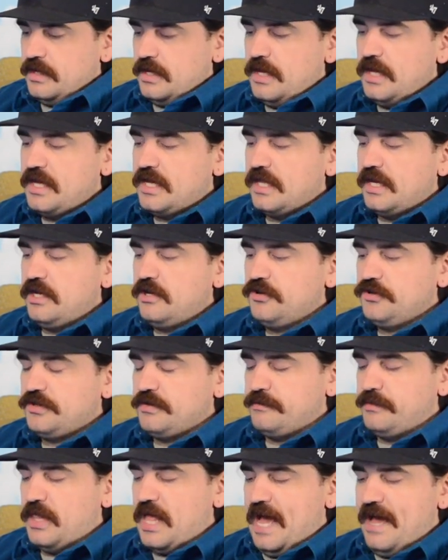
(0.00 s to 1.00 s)
He could hear
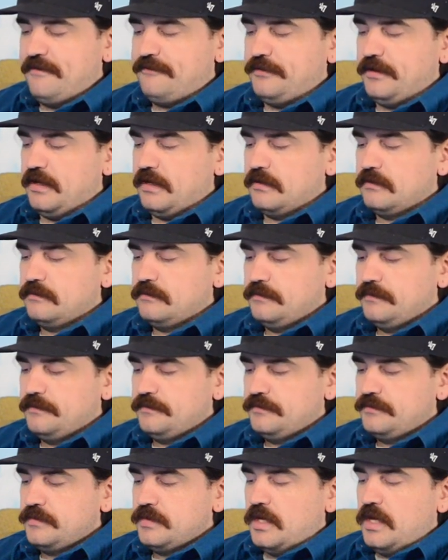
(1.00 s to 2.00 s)
them laughing,
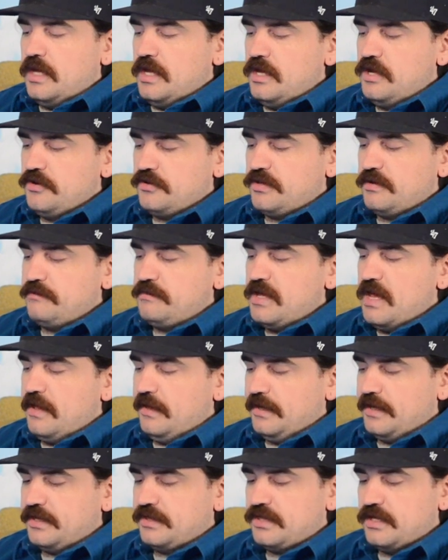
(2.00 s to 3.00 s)
hear them
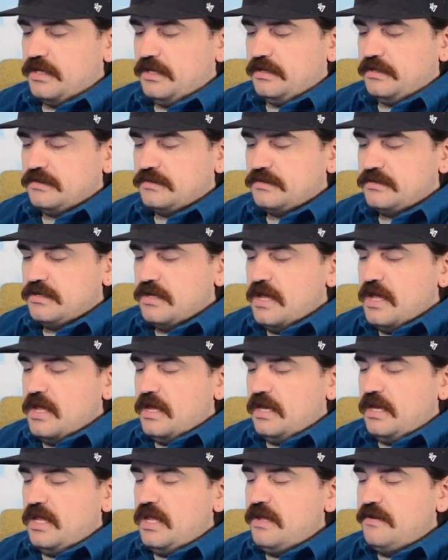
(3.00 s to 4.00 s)
yelling things,
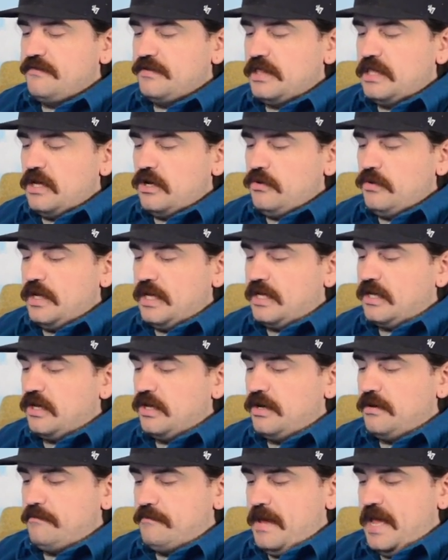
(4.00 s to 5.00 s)
and even though he
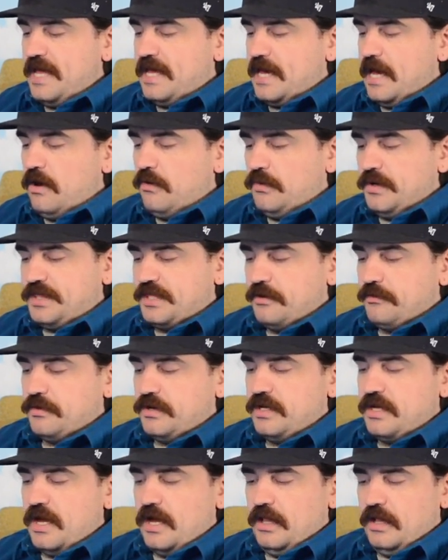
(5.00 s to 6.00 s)
couldn't make out what they were
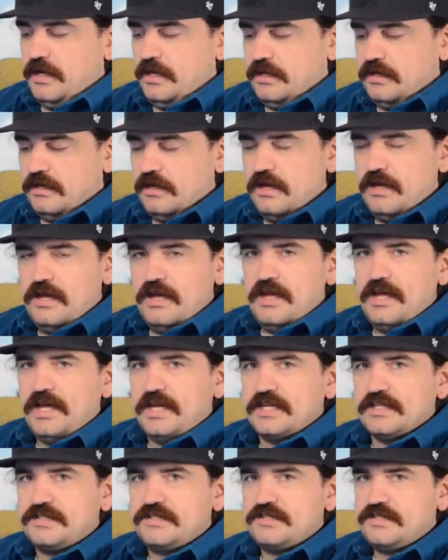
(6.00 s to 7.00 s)
yelling, he
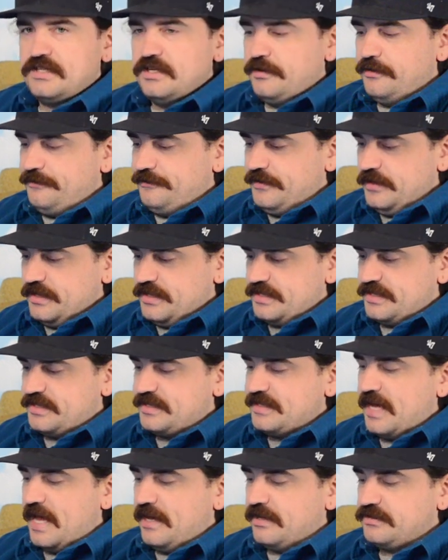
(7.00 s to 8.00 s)
could still feel the
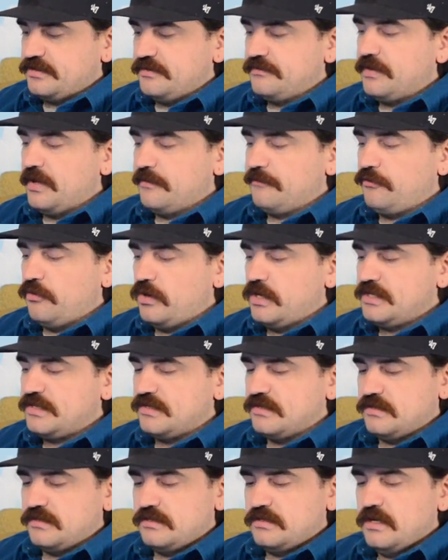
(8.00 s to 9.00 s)
sounds of their
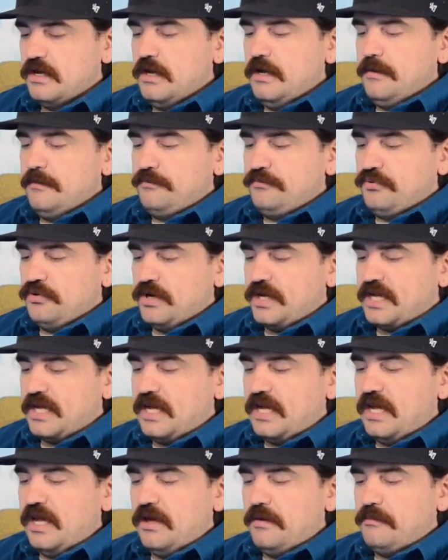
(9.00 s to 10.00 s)
voices
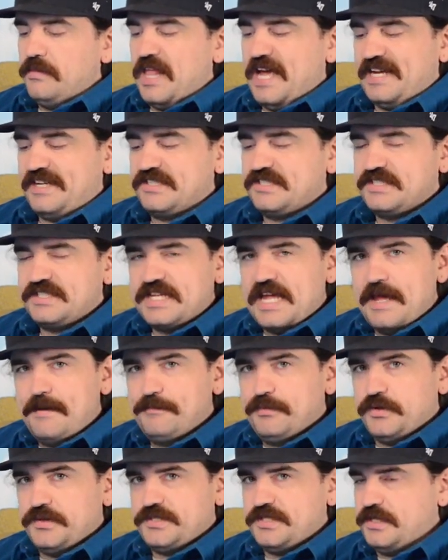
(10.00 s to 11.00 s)
pricking him like
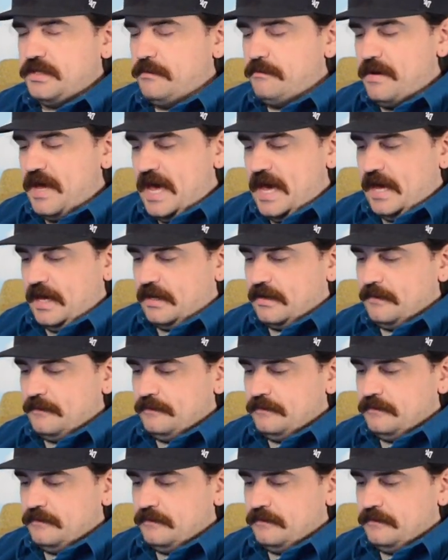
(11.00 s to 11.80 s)
staples in the back.